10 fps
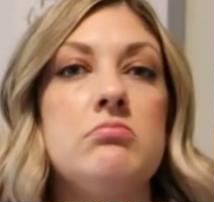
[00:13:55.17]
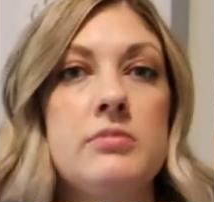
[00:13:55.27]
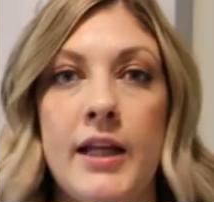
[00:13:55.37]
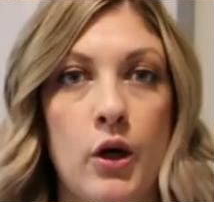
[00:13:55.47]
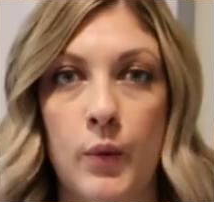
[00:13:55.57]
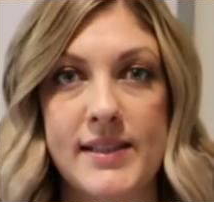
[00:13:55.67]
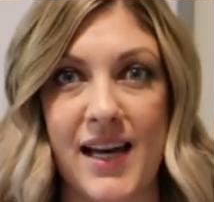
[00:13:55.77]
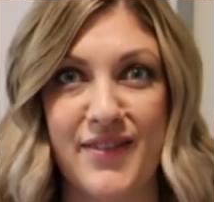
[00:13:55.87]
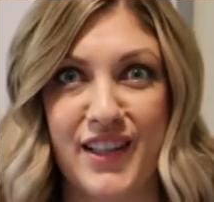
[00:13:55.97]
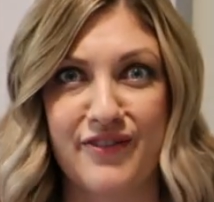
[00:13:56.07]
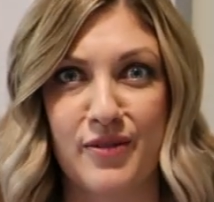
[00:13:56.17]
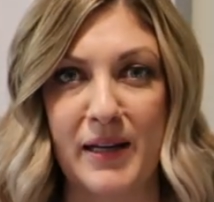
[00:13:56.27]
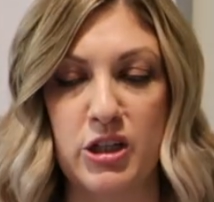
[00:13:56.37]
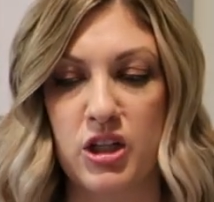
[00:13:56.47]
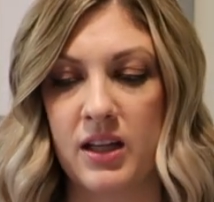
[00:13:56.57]
they always have the
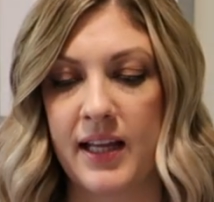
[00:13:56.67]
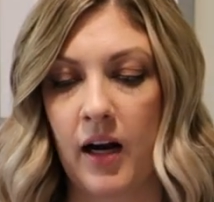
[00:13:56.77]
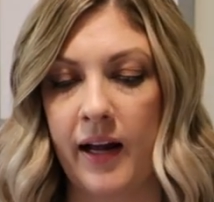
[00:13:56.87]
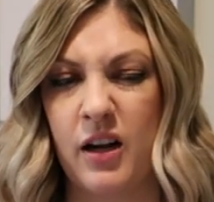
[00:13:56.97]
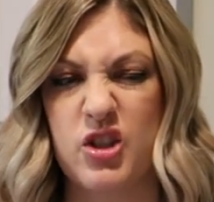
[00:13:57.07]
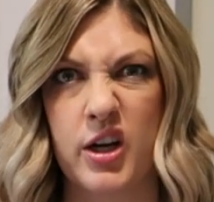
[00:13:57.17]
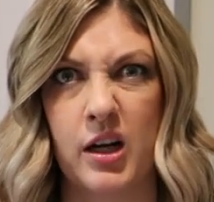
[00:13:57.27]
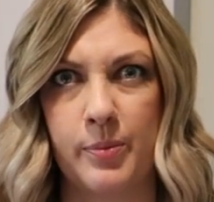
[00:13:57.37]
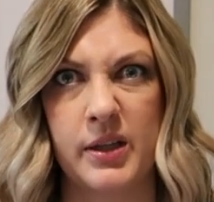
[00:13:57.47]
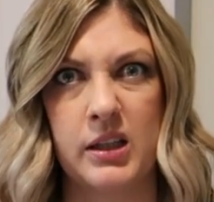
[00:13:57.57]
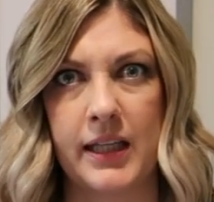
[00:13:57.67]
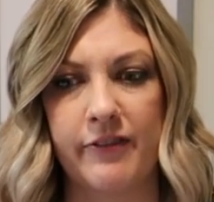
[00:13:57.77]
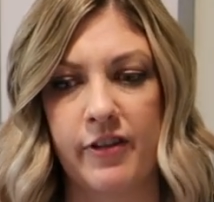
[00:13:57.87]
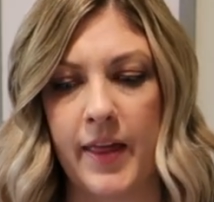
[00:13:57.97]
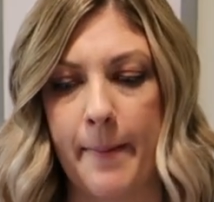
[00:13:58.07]
information in there, and I'll try to put a
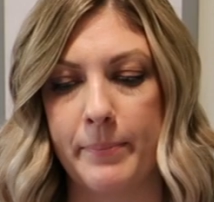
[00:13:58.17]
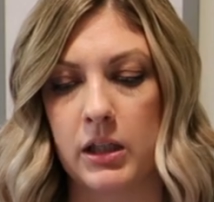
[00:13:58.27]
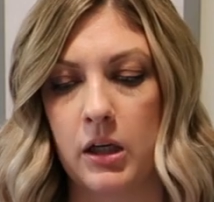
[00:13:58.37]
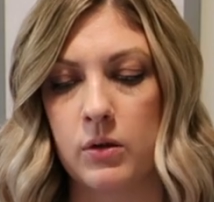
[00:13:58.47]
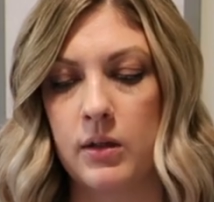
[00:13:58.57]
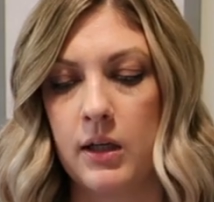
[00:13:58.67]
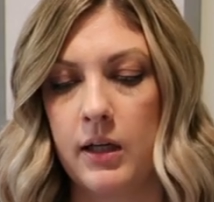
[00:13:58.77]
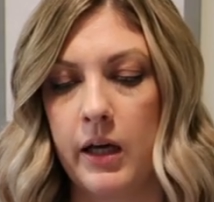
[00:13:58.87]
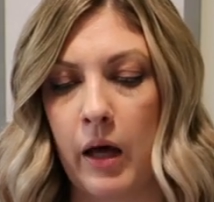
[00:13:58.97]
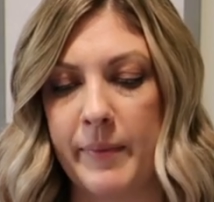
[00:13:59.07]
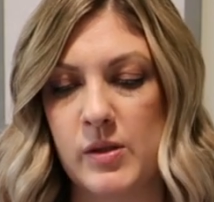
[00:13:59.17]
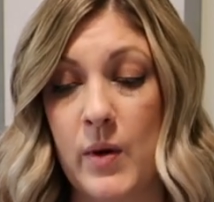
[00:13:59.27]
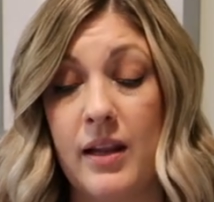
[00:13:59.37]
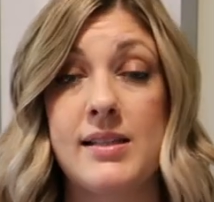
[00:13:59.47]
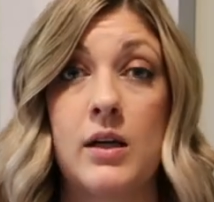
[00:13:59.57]
link for that below, as
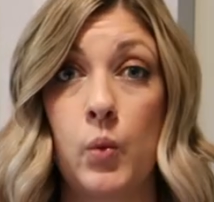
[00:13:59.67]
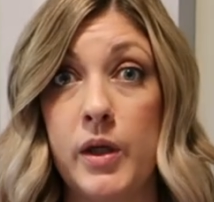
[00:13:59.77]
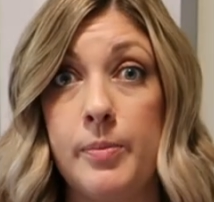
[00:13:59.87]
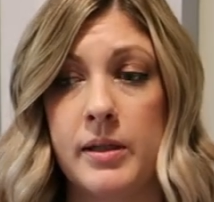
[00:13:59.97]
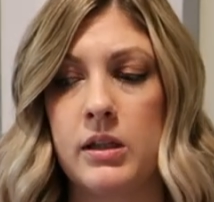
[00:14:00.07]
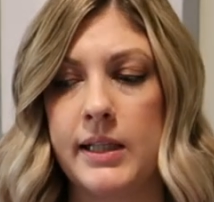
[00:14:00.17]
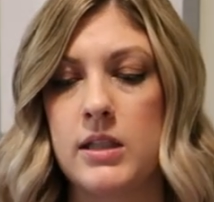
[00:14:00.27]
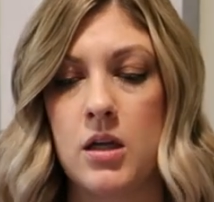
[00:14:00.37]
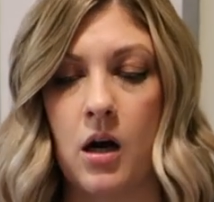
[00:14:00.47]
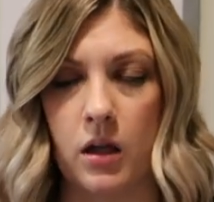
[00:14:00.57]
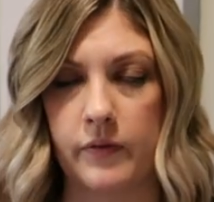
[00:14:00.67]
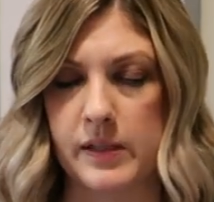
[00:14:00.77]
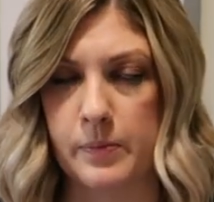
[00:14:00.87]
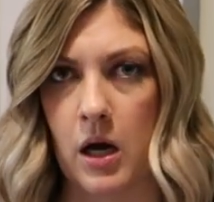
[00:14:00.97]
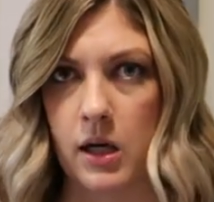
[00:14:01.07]
well as I will put a link to all of
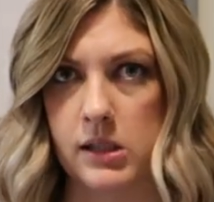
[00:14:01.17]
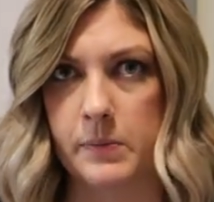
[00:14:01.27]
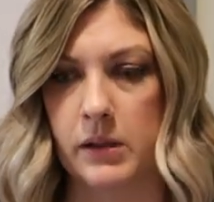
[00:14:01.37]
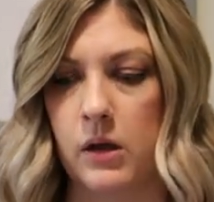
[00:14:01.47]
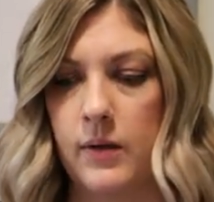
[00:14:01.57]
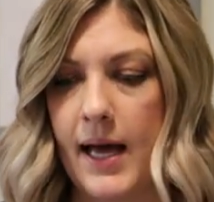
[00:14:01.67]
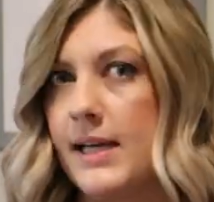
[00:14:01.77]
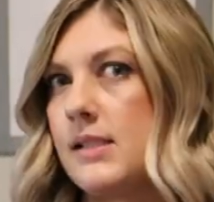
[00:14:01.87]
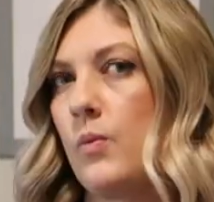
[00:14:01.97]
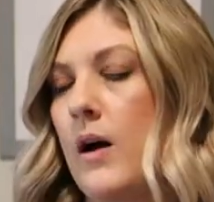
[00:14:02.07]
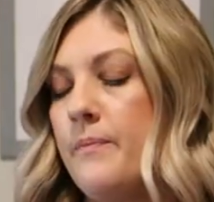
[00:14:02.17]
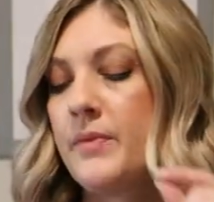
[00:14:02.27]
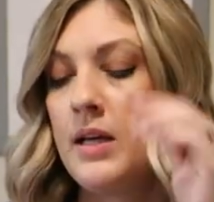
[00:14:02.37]
these products below as well.